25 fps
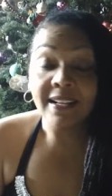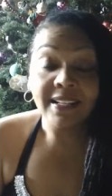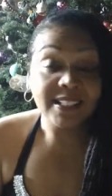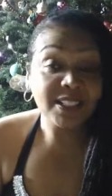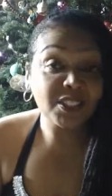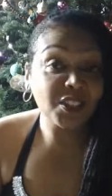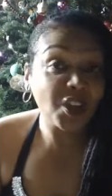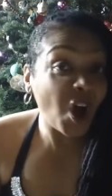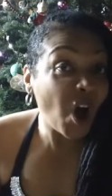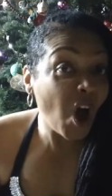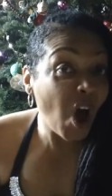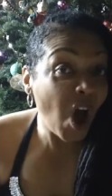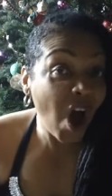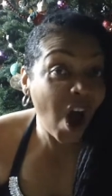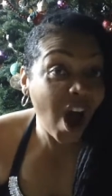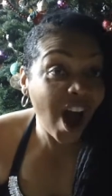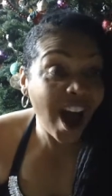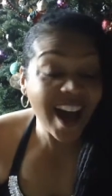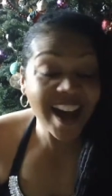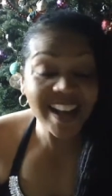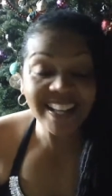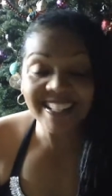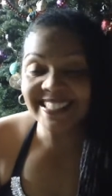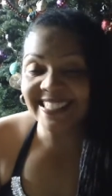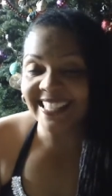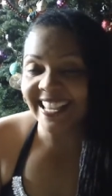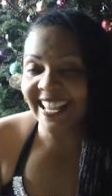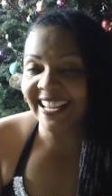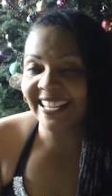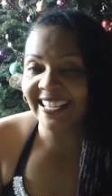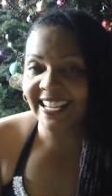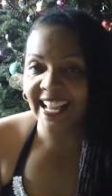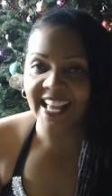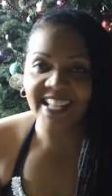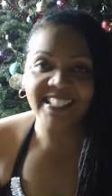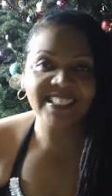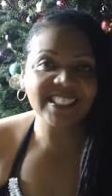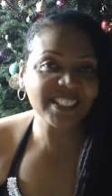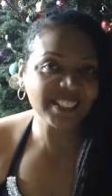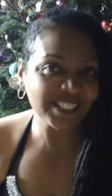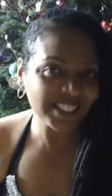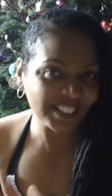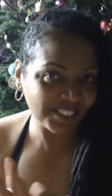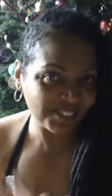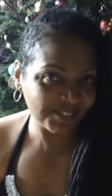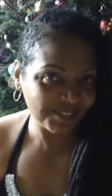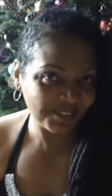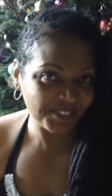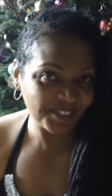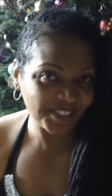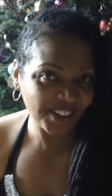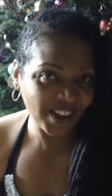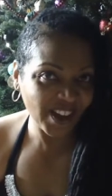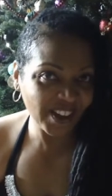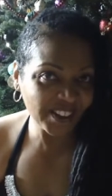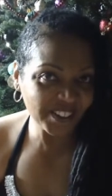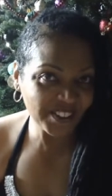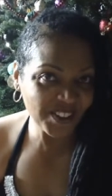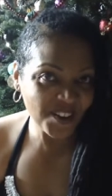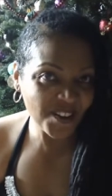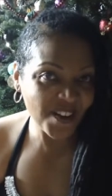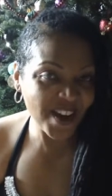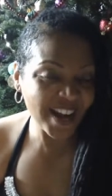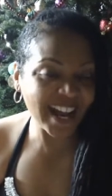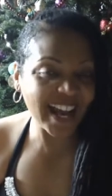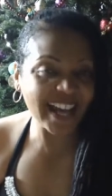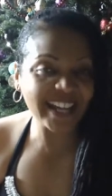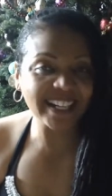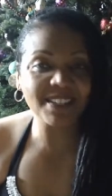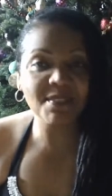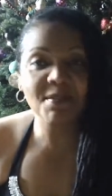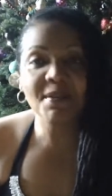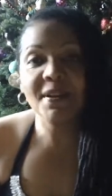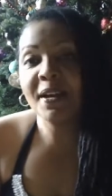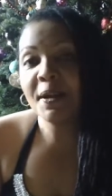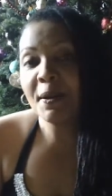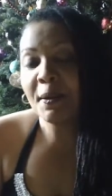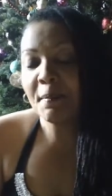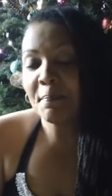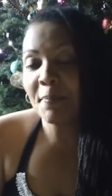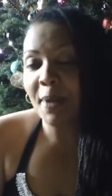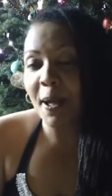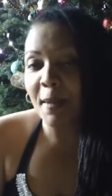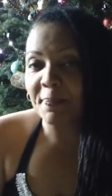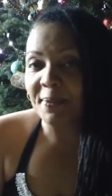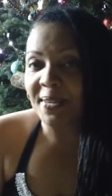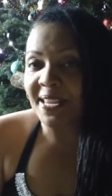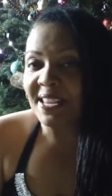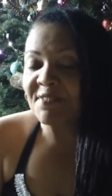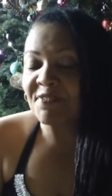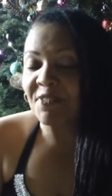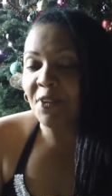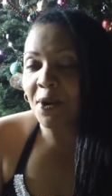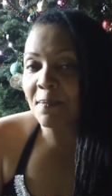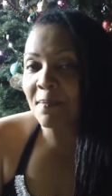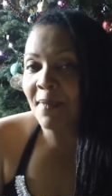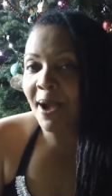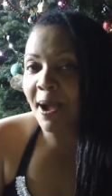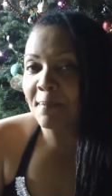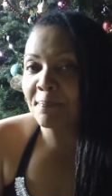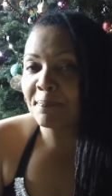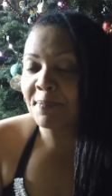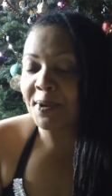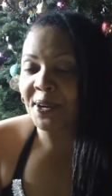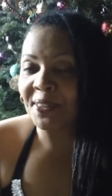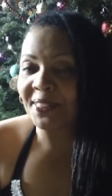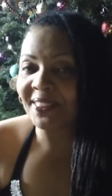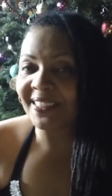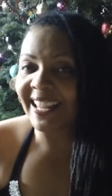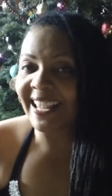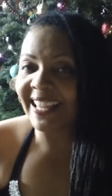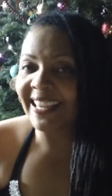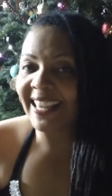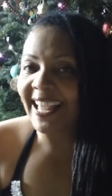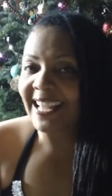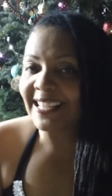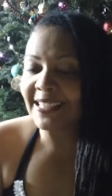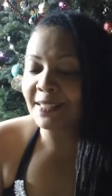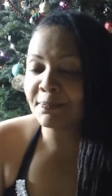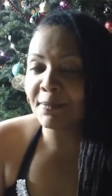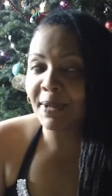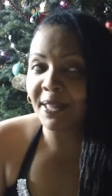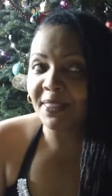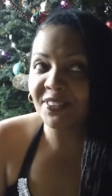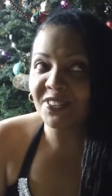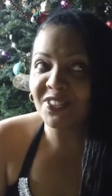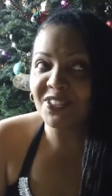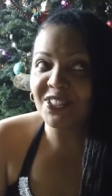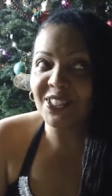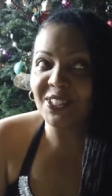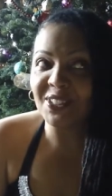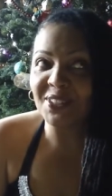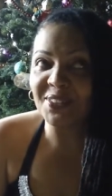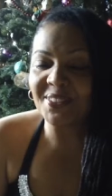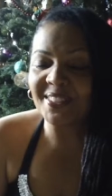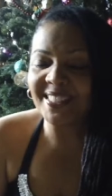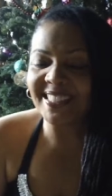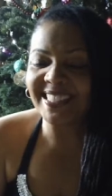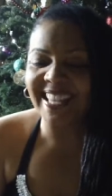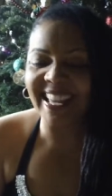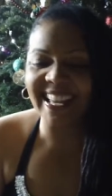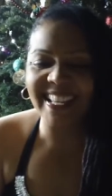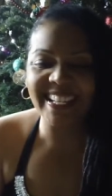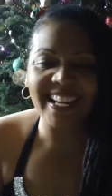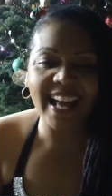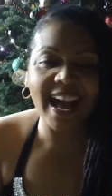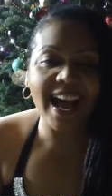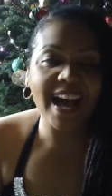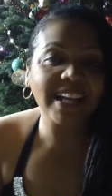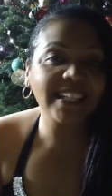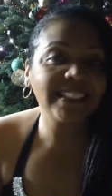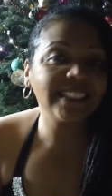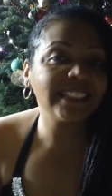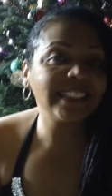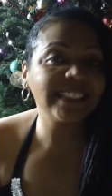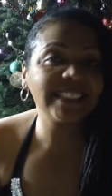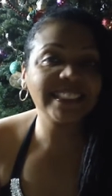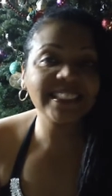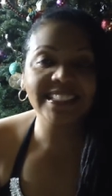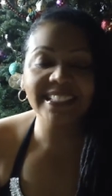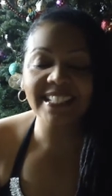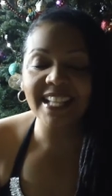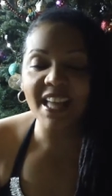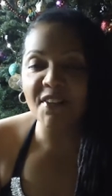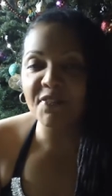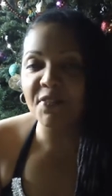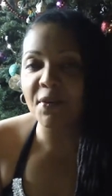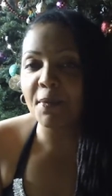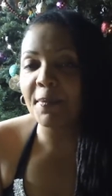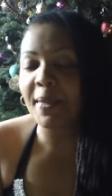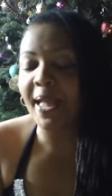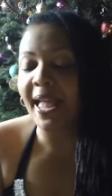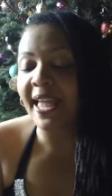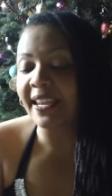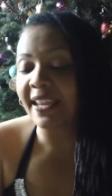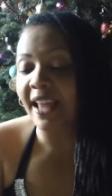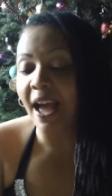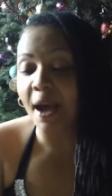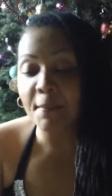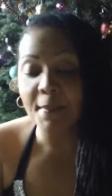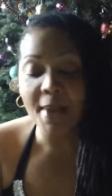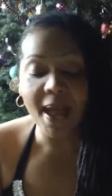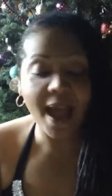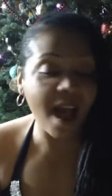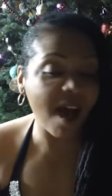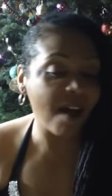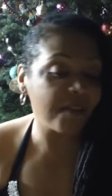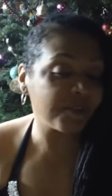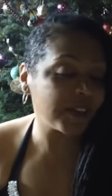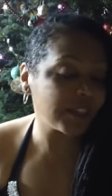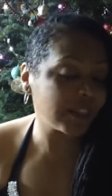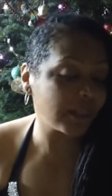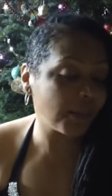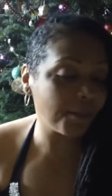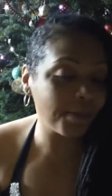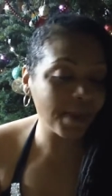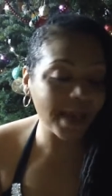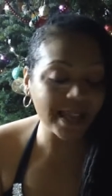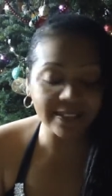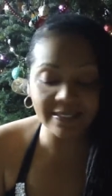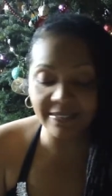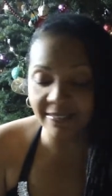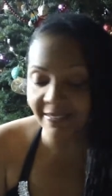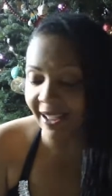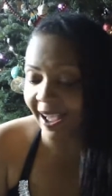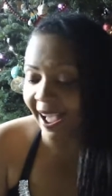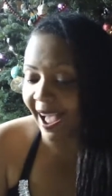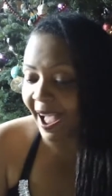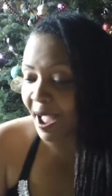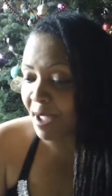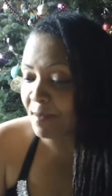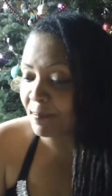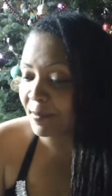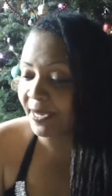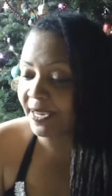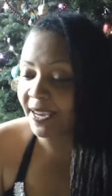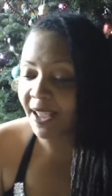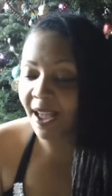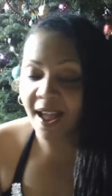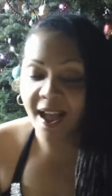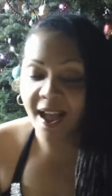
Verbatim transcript: dogs. And as some y'all know, I got a puppy for my birthday last month, Zeus, and I just love him and I'm having the best time and